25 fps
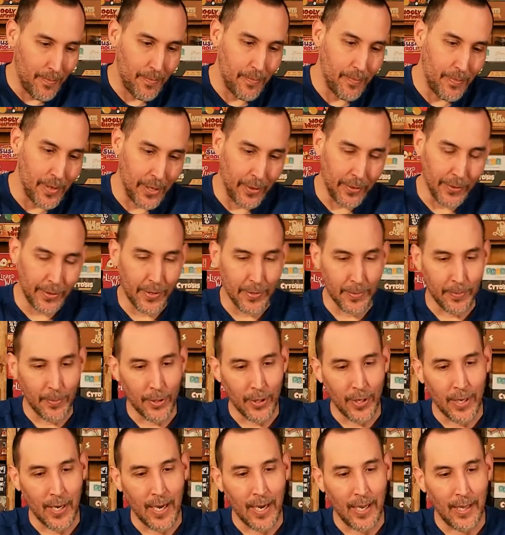build some
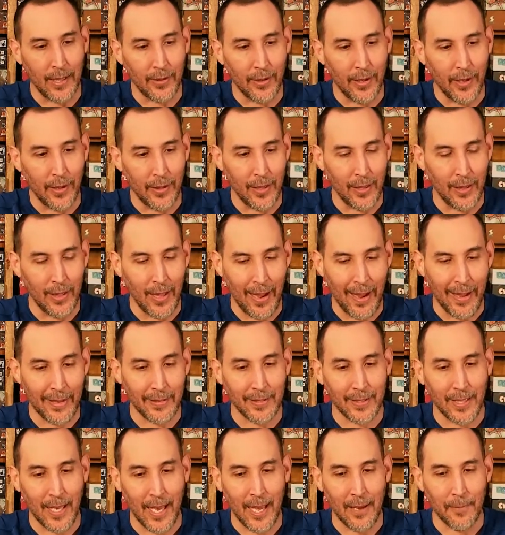more uh, of the
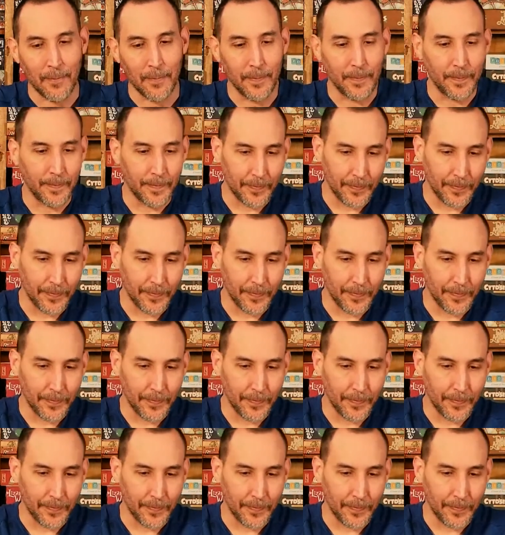landscape.